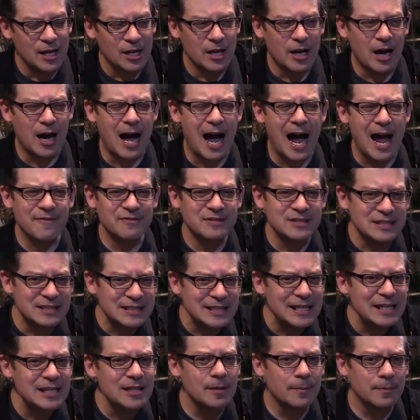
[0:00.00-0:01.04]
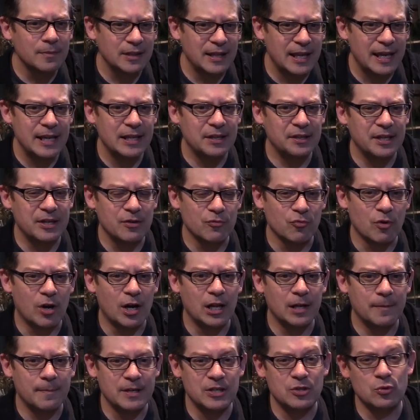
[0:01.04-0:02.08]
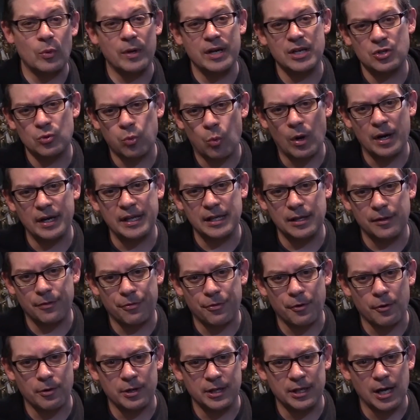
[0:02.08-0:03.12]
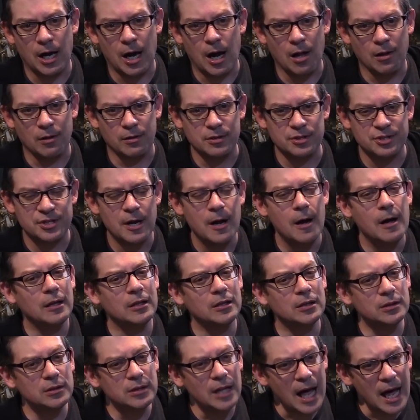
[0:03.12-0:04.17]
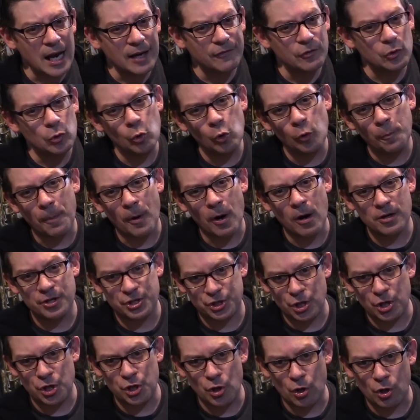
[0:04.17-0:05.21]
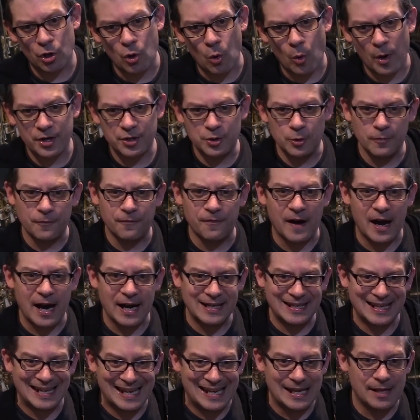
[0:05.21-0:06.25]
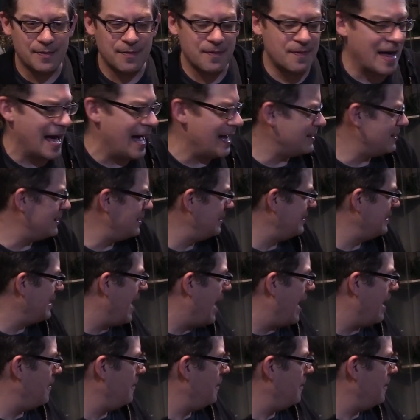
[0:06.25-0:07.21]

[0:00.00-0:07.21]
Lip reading: I've seen them lately running between $20 and $30. A lot of cool parts you're going to find in that set,